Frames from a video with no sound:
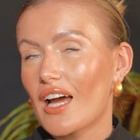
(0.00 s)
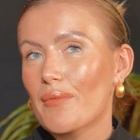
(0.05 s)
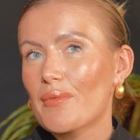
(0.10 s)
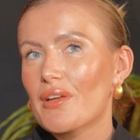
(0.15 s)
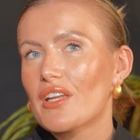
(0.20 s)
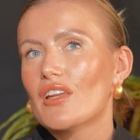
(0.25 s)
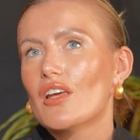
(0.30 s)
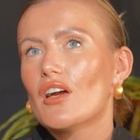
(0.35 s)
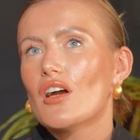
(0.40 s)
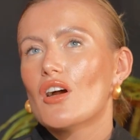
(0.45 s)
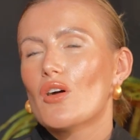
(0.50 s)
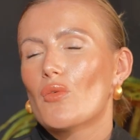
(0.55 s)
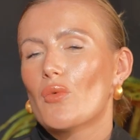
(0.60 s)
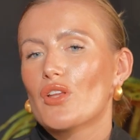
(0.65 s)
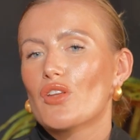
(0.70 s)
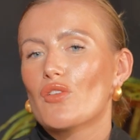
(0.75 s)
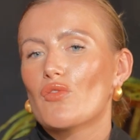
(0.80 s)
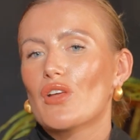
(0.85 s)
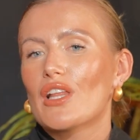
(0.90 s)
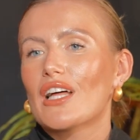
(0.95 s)
I mean,
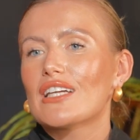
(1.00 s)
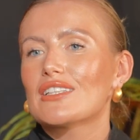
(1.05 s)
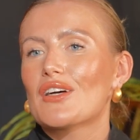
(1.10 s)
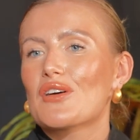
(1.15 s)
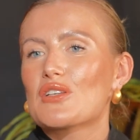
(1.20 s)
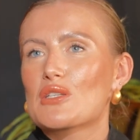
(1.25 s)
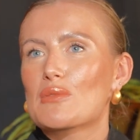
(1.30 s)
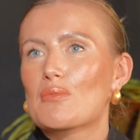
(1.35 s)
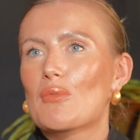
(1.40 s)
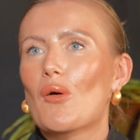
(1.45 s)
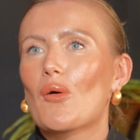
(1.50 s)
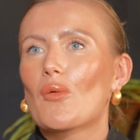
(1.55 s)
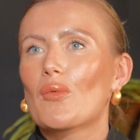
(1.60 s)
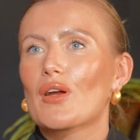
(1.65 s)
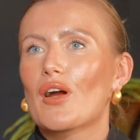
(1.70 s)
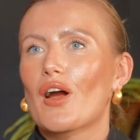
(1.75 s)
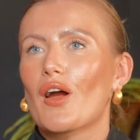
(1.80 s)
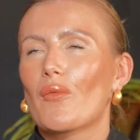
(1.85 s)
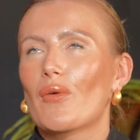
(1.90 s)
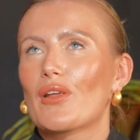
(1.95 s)
when you realize how small
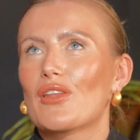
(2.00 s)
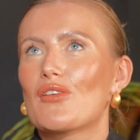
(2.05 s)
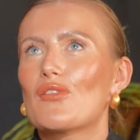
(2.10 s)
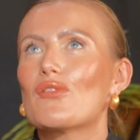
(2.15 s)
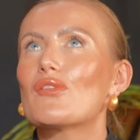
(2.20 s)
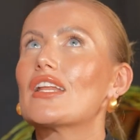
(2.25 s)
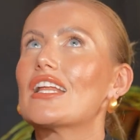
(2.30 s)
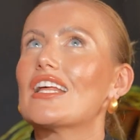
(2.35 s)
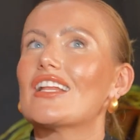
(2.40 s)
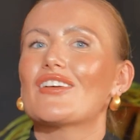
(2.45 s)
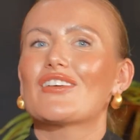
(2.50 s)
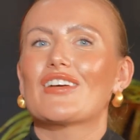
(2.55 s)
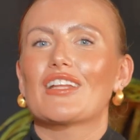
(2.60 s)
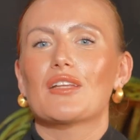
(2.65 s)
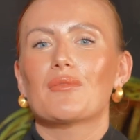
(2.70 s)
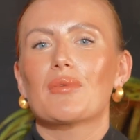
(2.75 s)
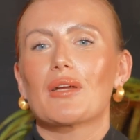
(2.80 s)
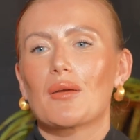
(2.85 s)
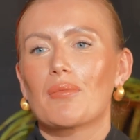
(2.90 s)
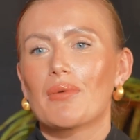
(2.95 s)
we are, when you really look at
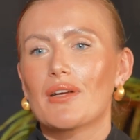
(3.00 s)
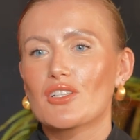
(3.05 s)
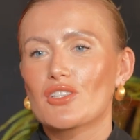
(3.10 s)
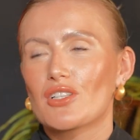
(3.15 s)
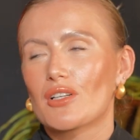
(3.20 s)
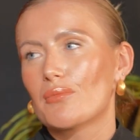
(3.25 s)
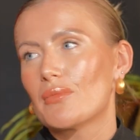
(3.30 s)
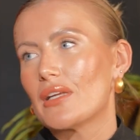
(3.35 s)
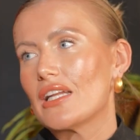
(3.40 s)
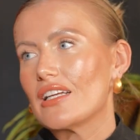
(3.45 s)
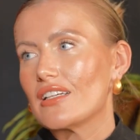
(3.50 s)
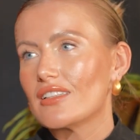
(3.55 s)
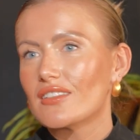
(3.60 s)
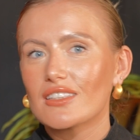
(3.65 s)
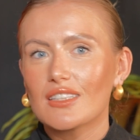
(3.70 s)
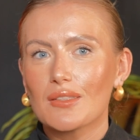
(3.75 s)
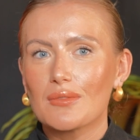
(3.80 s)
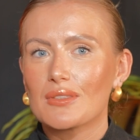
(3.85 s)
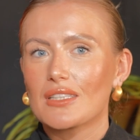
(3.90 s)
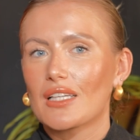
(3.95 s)
the bigger picture, I mean, it
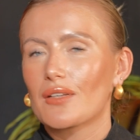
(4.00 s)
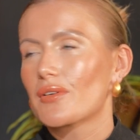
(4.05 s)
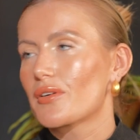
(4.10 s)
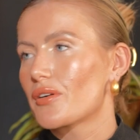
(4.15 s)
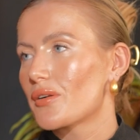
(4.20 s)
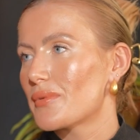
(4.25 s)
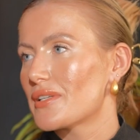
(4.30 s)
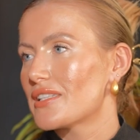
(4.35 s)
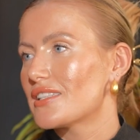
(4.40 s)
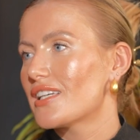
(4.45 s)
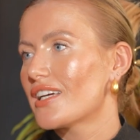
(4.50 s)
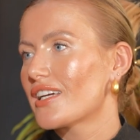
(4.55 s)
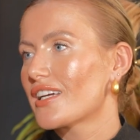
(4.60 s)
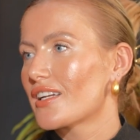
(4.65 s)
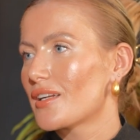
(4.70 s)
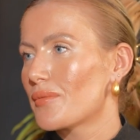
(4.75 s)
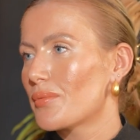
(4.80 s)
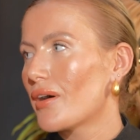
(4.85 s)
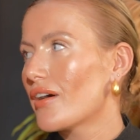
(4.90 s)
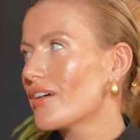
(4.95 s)
seems like we're going to be sitting
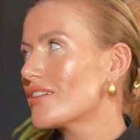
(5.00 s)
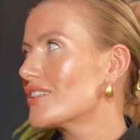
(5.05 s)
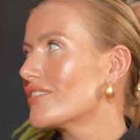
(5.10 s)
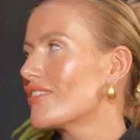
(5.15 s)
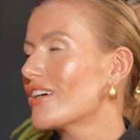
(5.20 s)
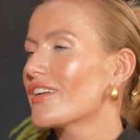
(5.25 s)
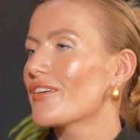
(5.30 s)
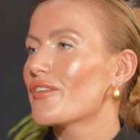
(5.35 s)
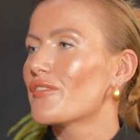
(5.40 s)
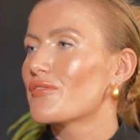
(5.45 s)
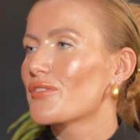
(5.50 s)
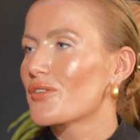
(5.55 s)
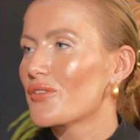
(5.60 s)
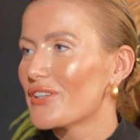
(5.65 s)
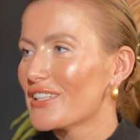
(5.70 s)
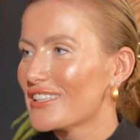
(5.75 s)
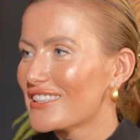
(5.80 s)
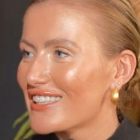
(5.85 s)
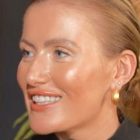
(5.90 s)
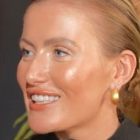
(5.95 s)
in a party right now if we're
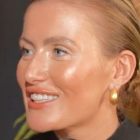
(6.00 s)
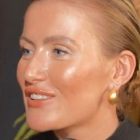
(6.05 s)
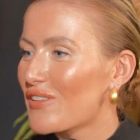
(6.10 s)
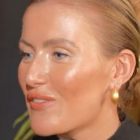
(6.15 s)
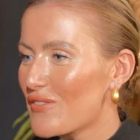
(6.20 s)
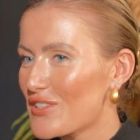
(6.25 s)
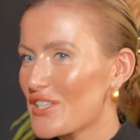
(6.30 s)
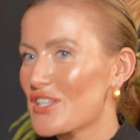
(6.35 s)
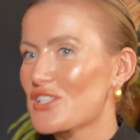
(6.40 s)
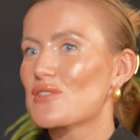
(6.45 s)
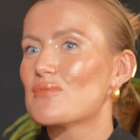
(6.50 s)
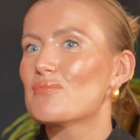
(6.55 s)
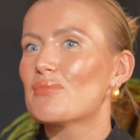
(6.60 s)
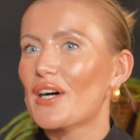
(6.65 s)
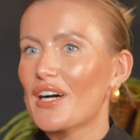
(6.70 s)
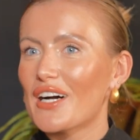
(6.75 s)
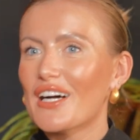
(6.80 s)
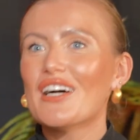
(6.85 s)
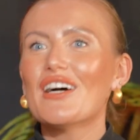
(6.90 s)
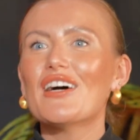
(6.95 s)
going into this conversation,
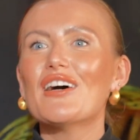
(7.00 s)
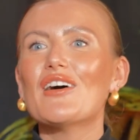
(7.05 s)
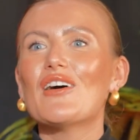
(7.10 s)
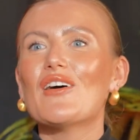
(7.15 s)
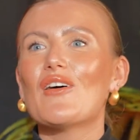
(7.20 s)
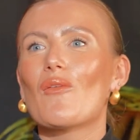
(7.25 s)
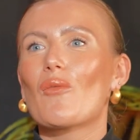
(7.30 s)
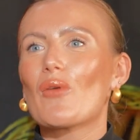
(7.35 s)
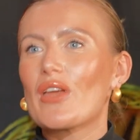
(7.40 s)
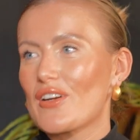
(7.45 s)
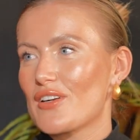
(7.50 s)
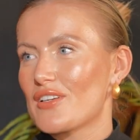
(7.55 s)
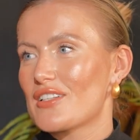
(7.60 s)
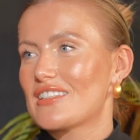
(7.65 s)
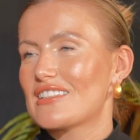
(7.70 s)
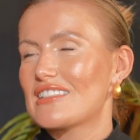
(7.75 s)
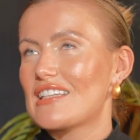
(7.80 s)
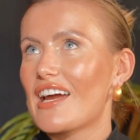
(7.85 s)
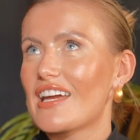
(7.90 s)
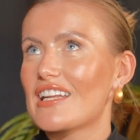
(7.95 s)
but we are
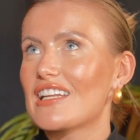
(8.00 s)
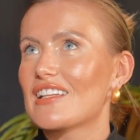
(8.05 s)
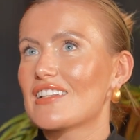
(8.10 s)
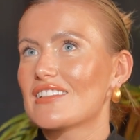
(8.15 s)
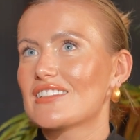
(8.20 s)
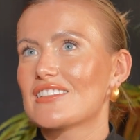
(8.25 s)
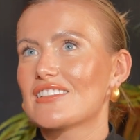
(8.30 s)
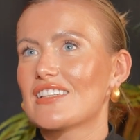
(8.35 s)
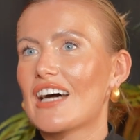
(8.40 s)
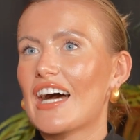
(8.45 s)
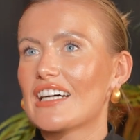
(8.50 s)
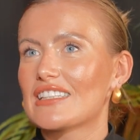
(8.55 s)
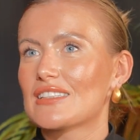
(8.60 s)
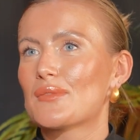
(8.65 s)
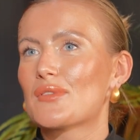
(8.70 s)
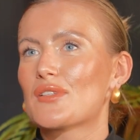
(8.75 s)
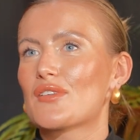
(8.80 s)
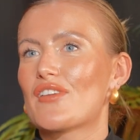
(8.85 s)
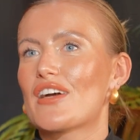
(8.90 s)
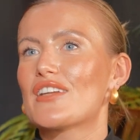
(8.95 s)
tiny little
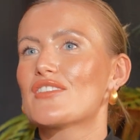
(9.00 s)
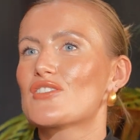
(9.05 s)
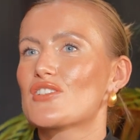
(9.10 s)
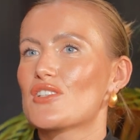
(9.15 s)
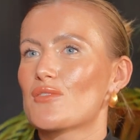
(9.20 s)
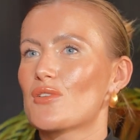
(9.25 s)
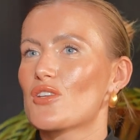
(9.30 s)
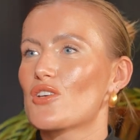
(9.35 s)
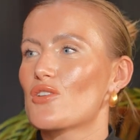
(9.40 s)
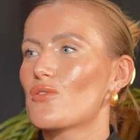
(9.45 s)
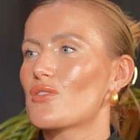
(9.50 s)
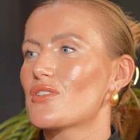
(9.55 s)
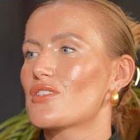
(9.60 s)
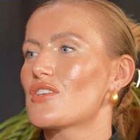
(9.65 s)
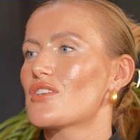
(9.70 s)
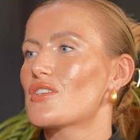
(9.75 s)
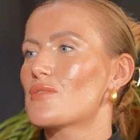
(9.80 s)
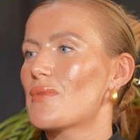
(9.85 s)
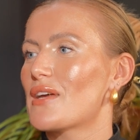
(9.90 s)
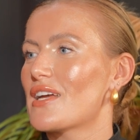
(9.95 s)
atoms of energy when you go
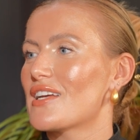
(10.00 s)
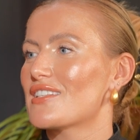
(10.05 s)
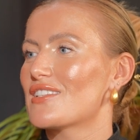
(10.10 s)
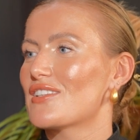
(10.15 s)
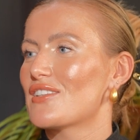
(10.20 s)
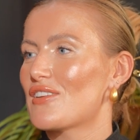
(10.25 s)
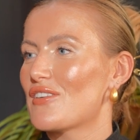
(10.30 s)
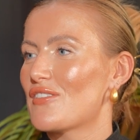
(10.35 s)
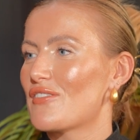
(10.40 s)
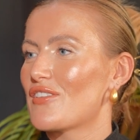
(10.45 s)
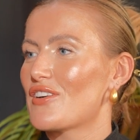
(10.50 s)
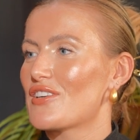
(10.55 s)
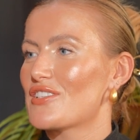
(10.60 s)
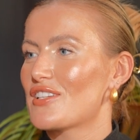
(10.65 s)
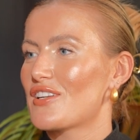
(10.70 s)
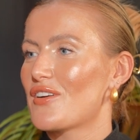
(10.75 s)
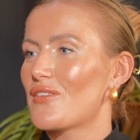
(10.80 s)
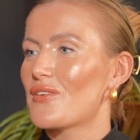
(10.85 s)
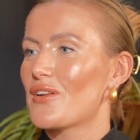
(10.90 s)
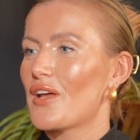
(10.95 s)
into space and the universe
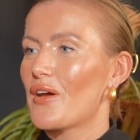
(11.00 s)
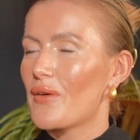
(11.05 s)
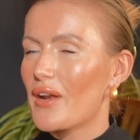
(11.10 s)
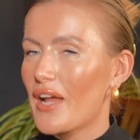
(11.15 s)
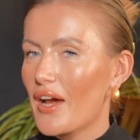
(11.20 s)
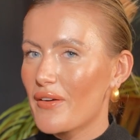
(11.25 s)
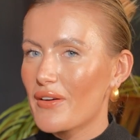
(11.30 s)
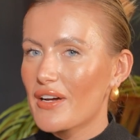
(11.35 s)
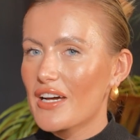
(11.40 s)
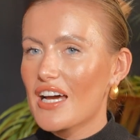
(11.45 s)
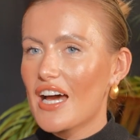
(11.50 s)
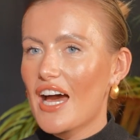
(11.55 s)
and out and out and out.